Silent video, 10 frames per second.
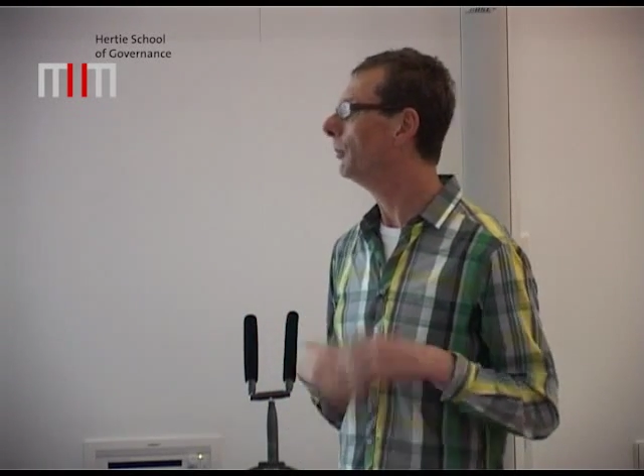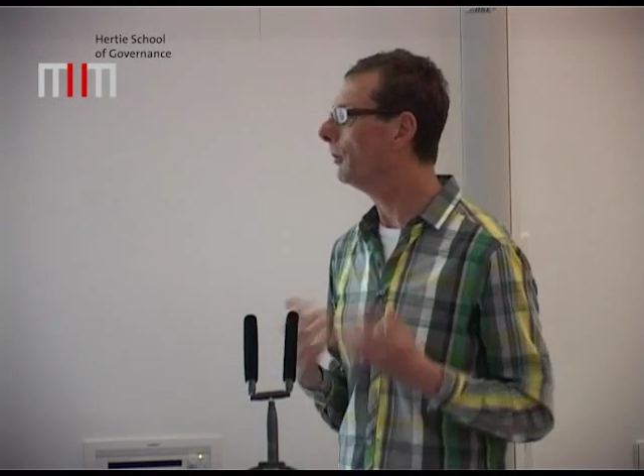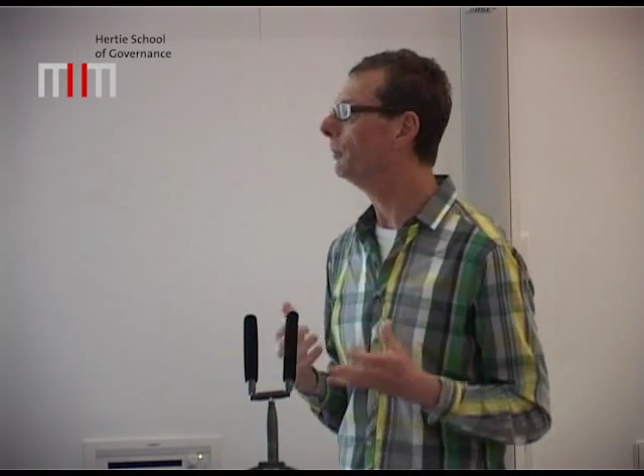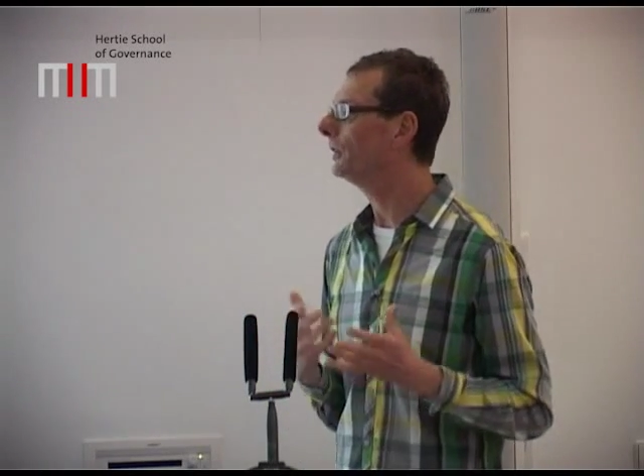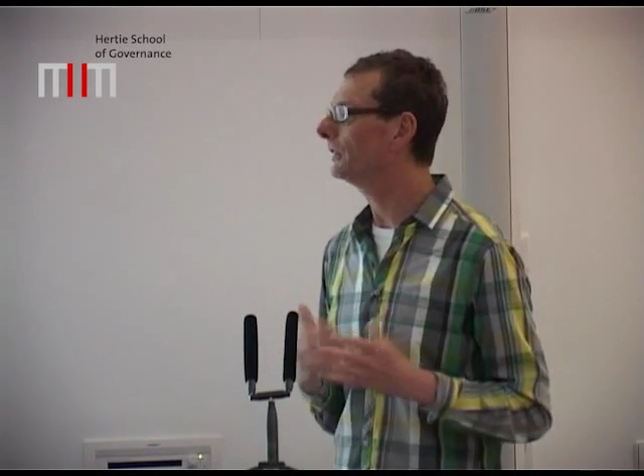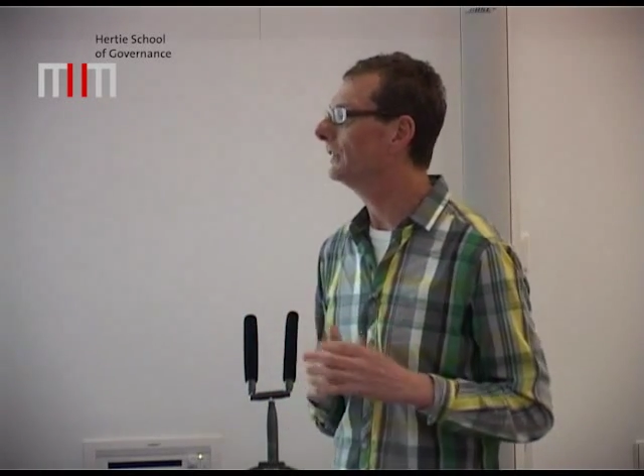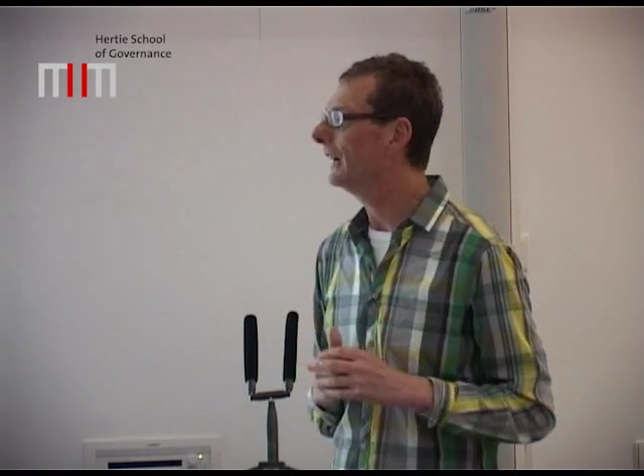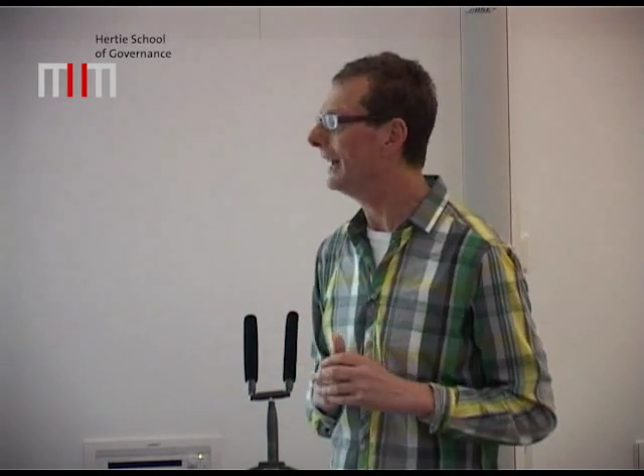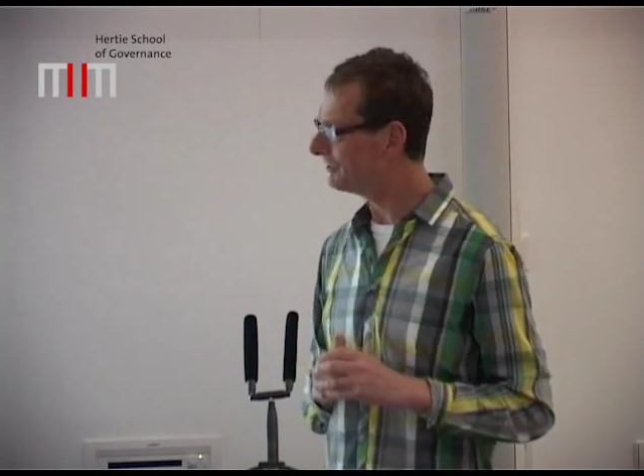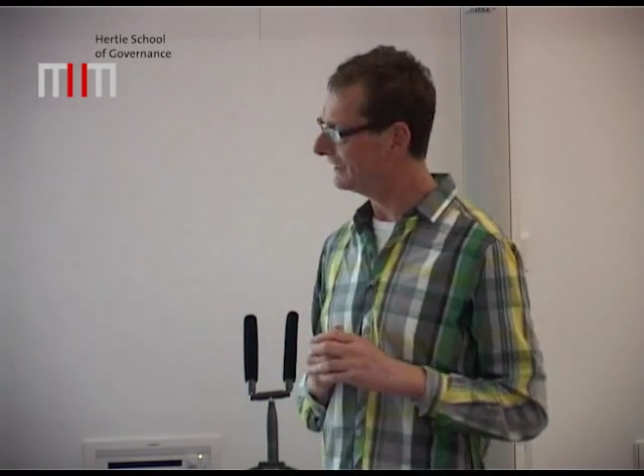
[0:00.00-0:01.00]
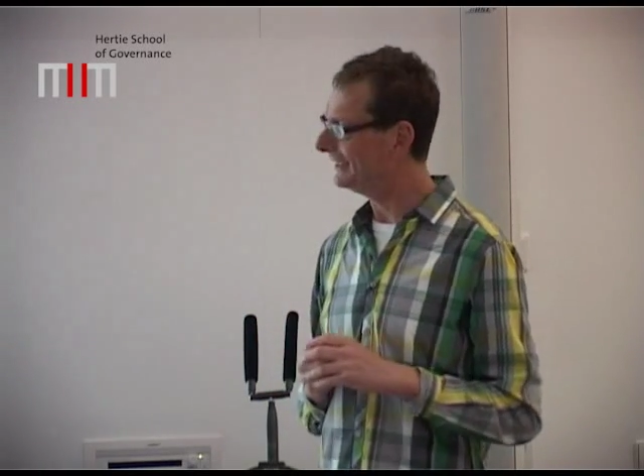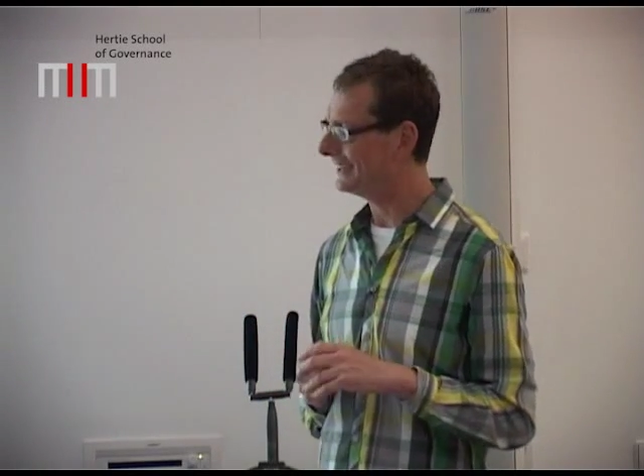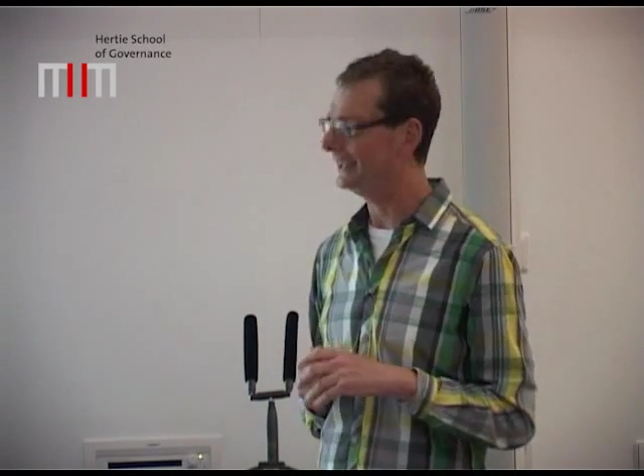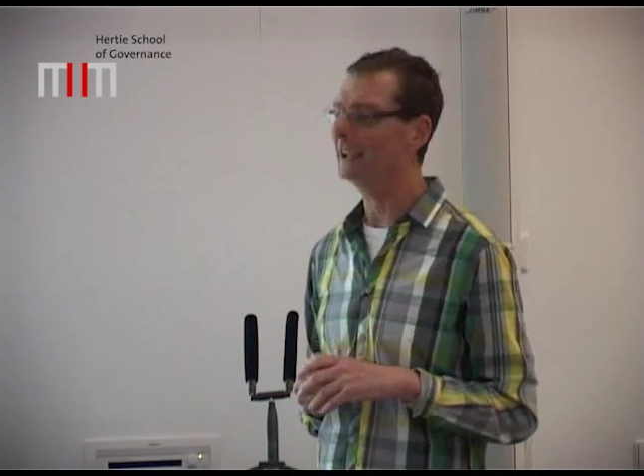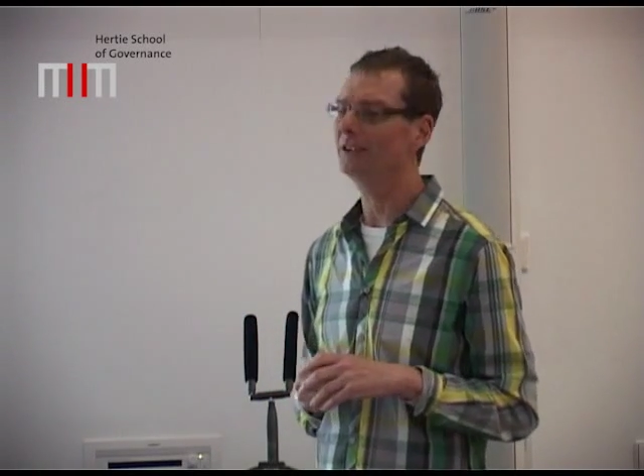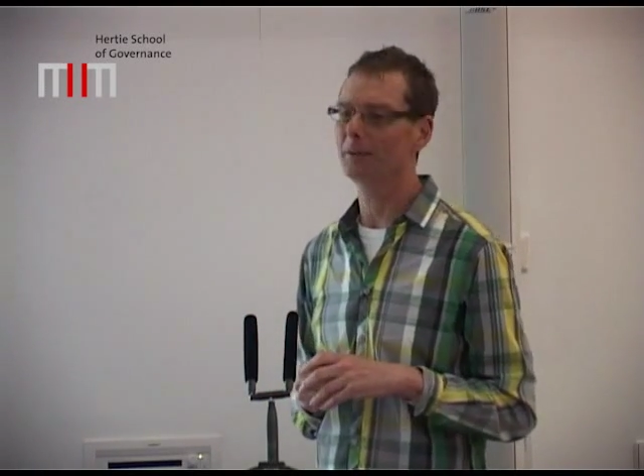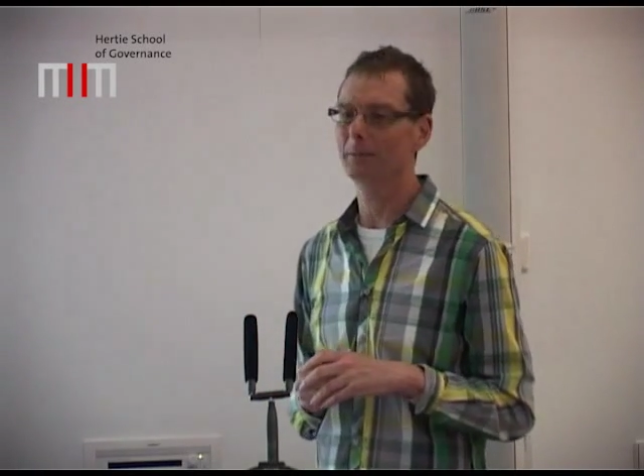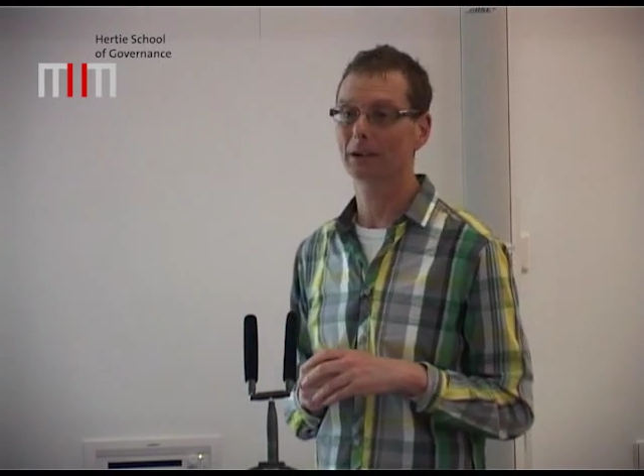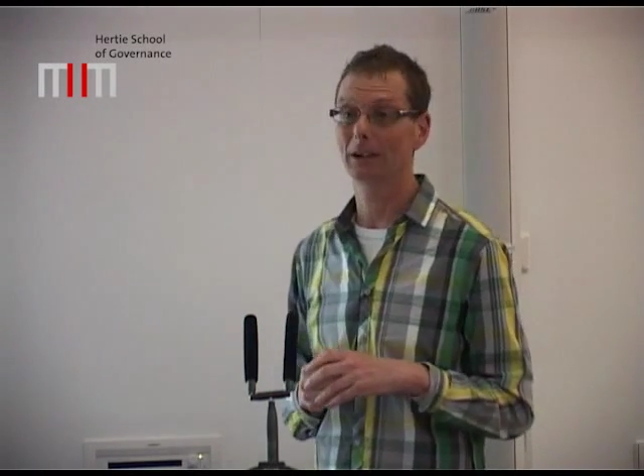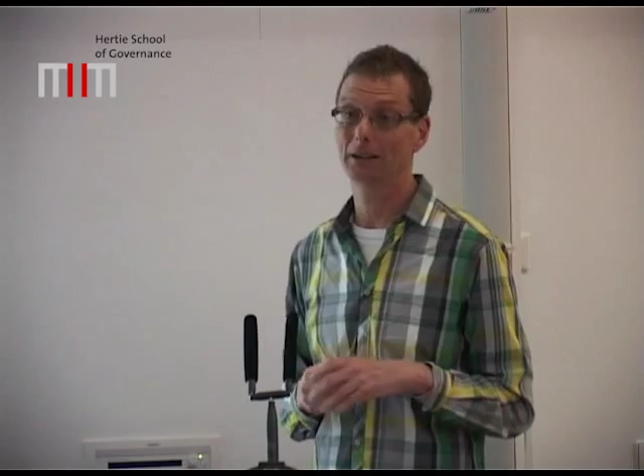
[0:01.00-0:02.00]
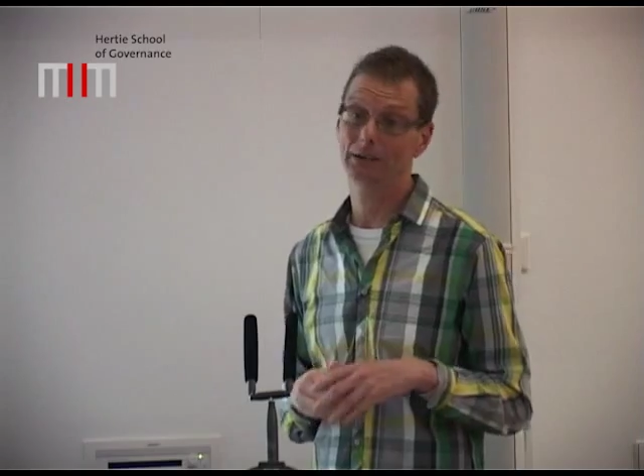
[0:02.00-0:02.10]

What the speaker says: what we're actually seeking to mirror